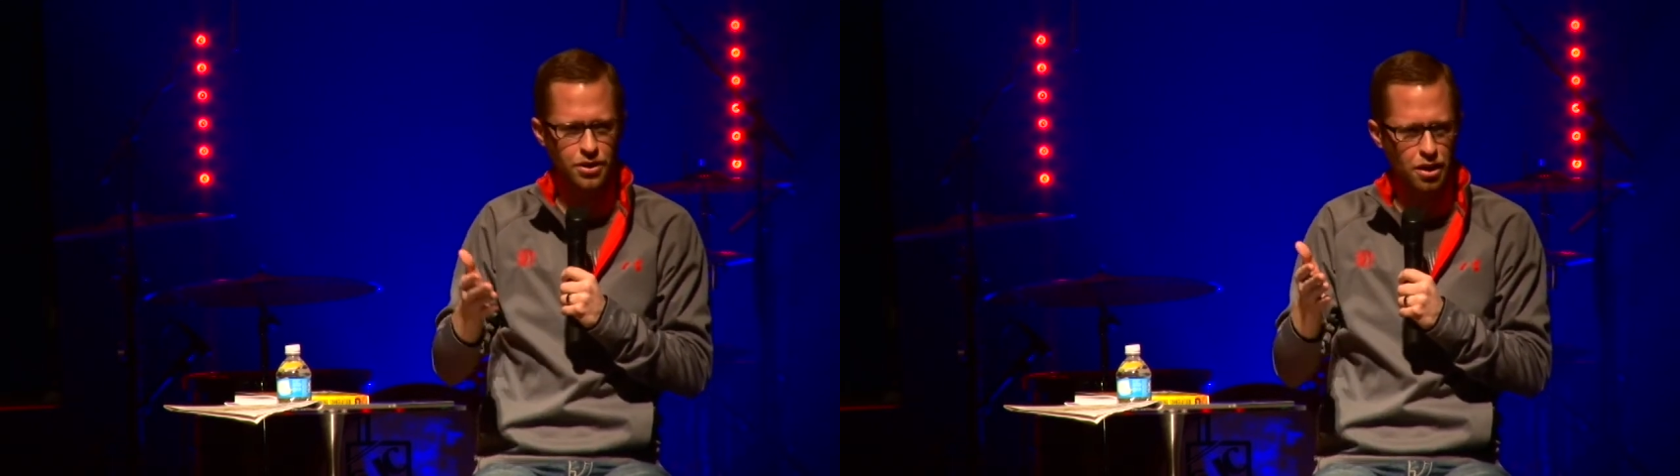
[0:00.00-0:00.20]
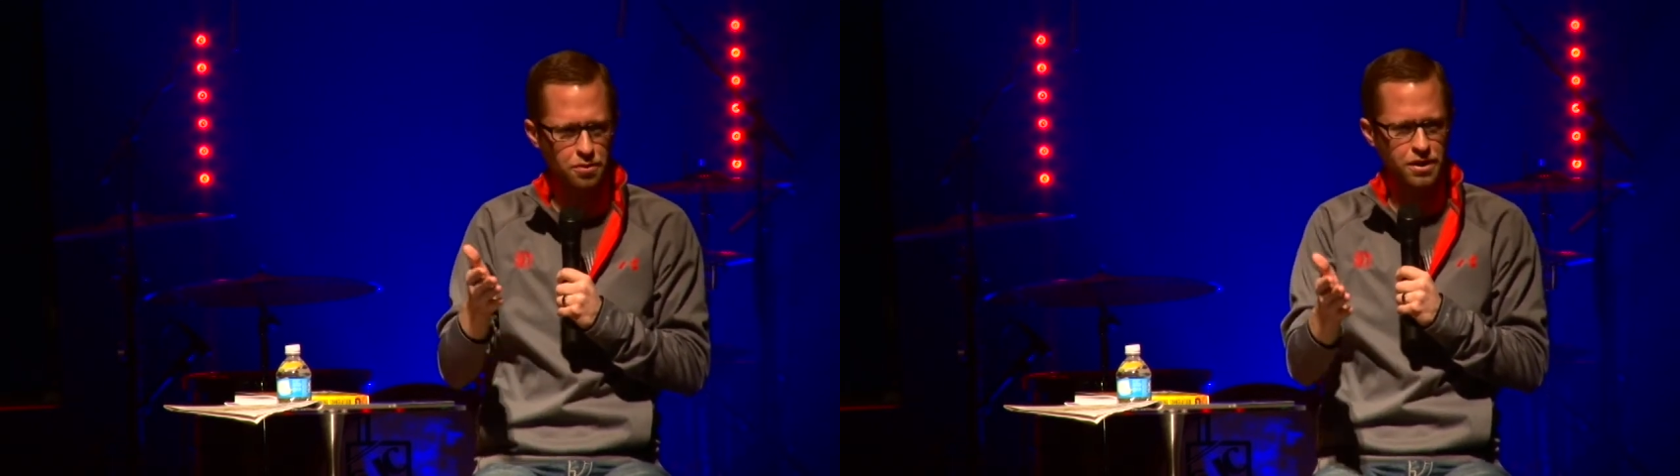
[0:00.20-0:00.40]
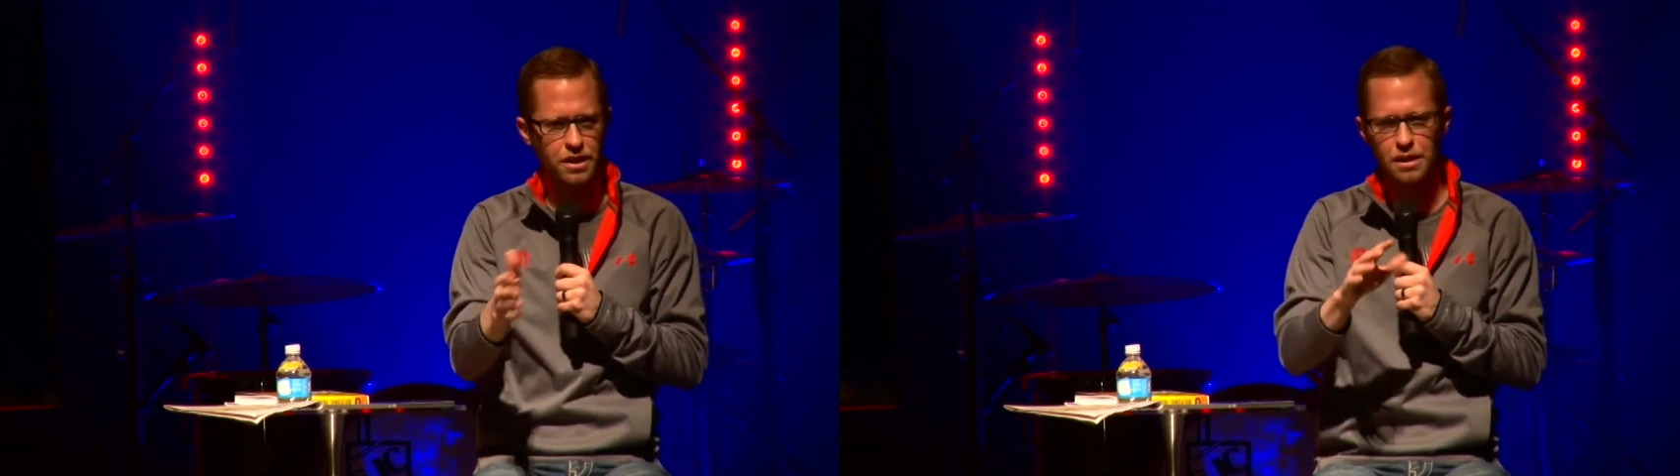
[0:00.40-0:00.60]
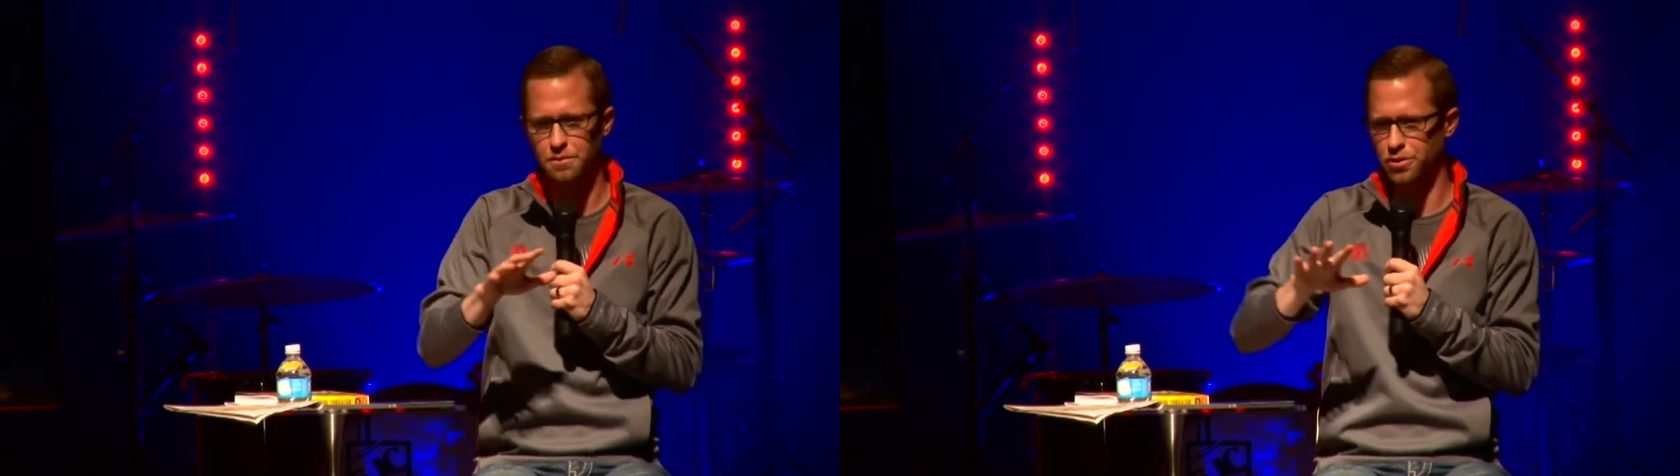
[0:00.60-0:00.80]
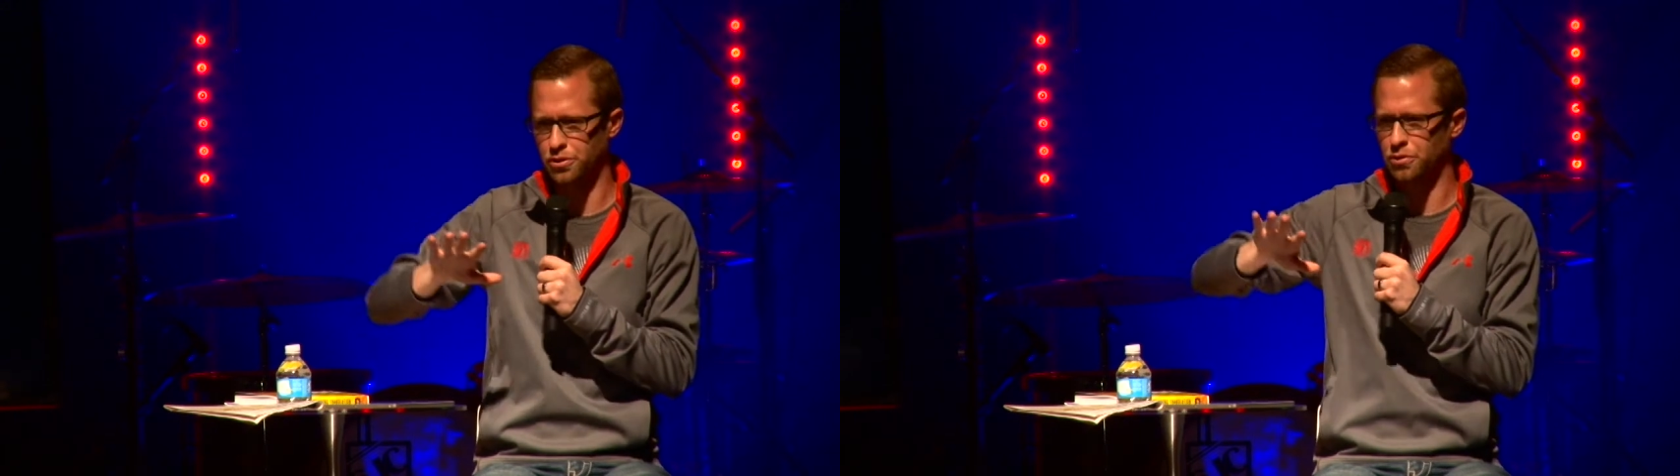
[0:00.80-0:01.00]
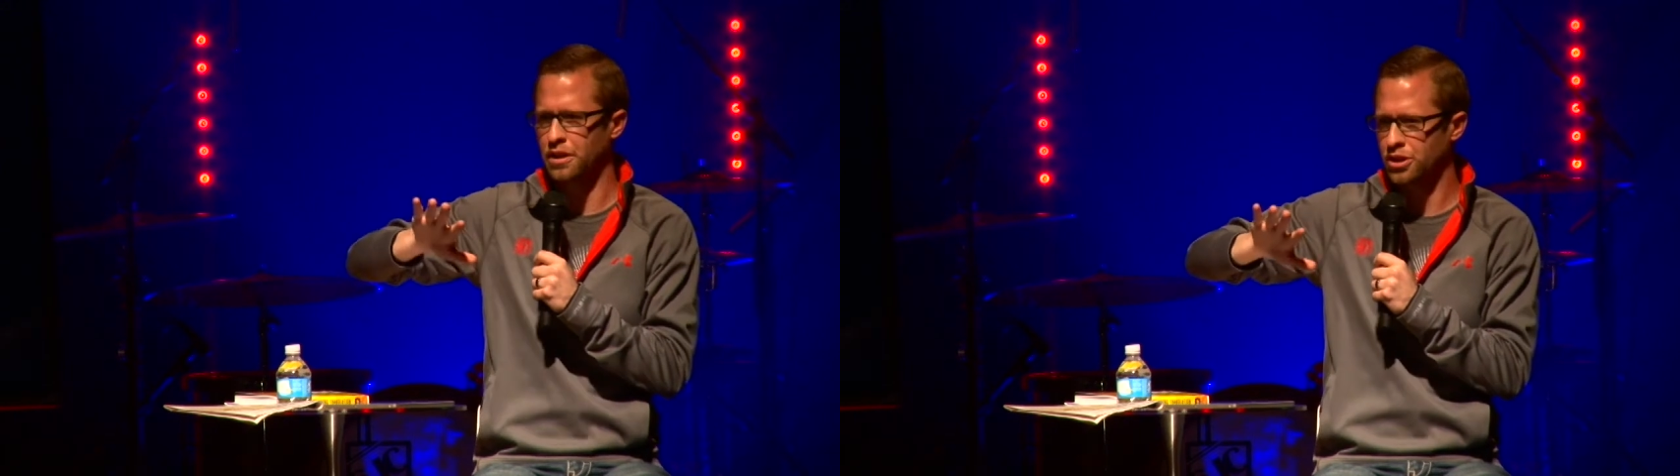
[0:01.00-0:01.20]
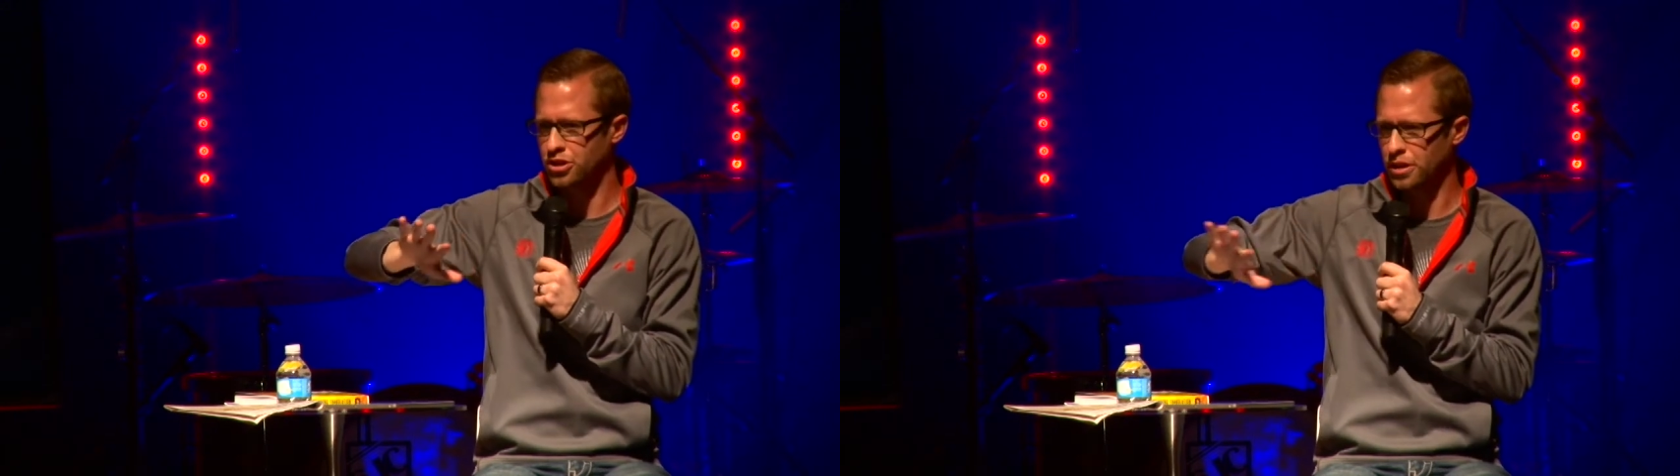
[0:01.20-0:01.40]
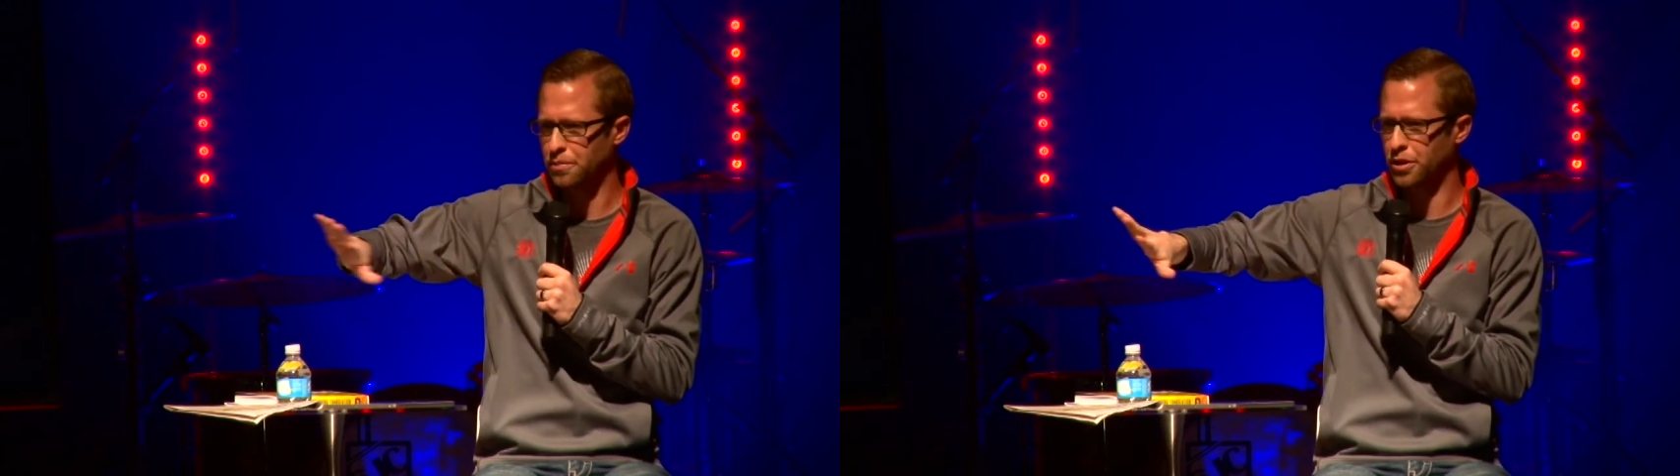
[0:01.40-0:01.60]
God would lead him to
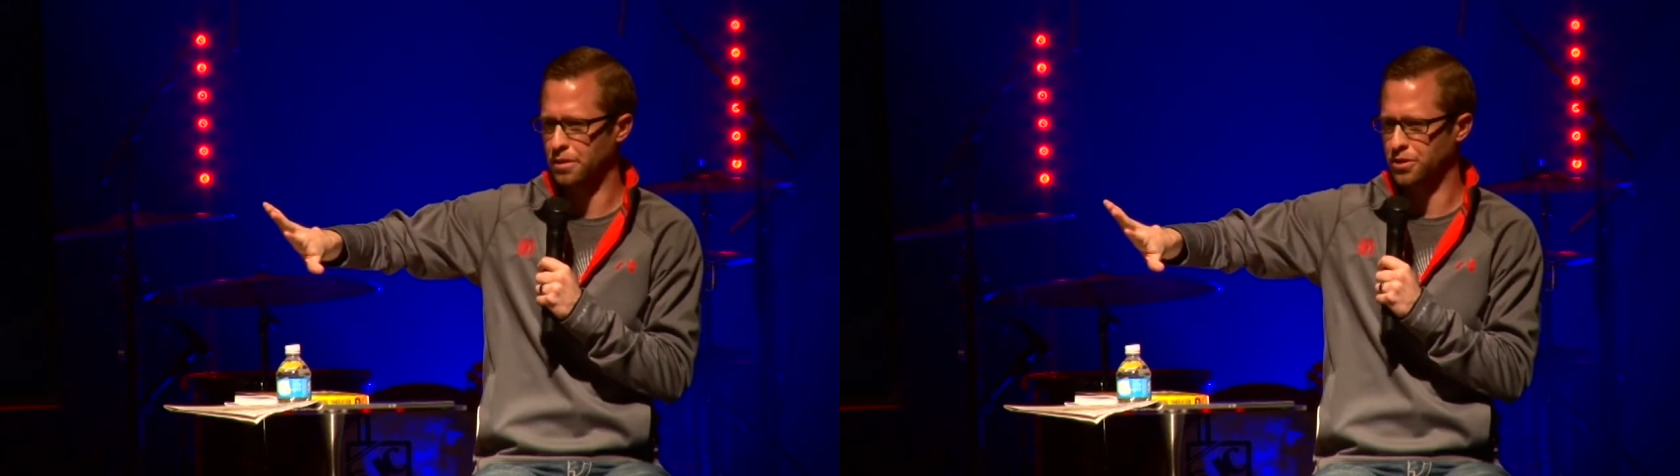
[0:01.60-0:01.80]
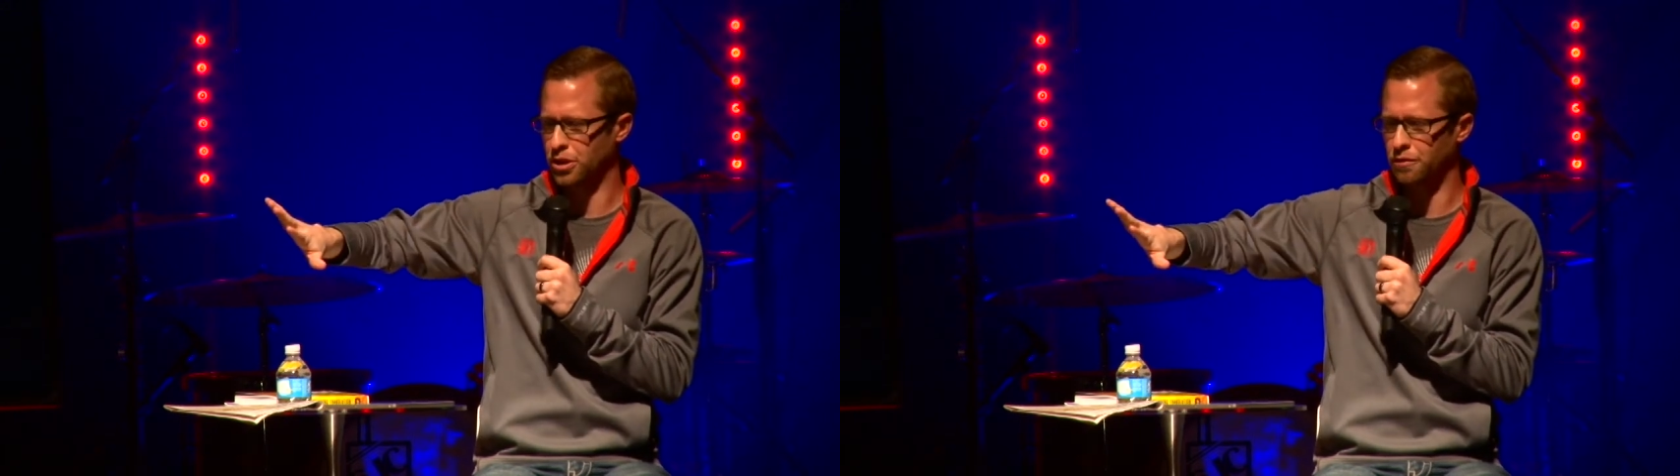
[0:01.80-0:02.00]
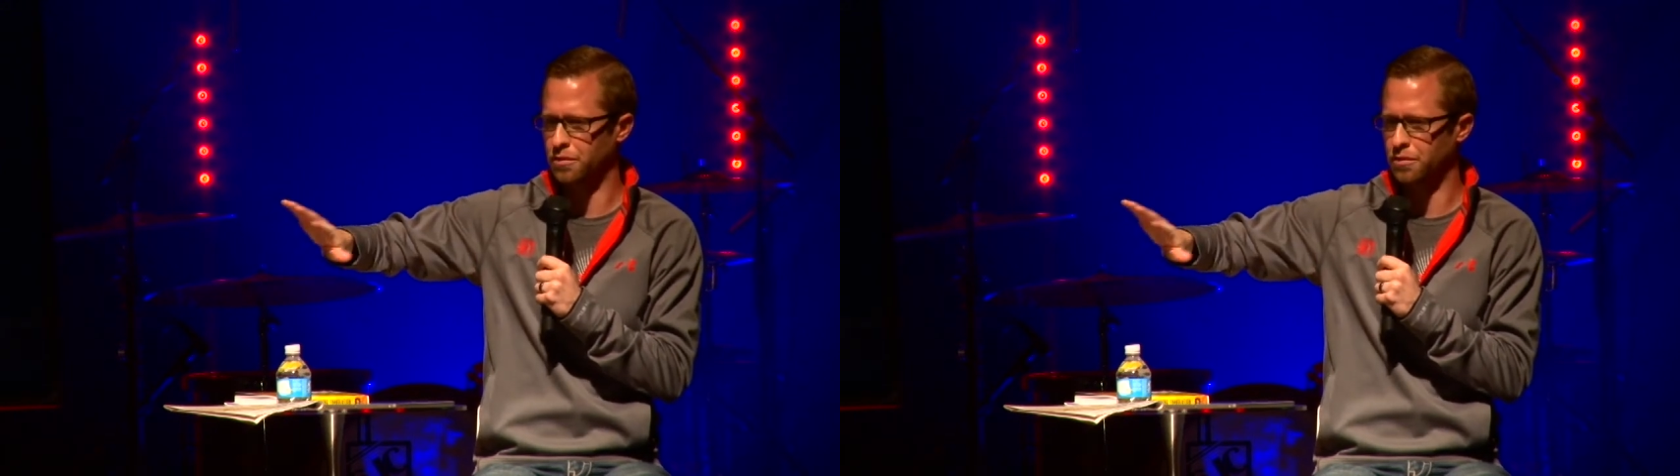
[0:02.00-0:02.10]
separate himself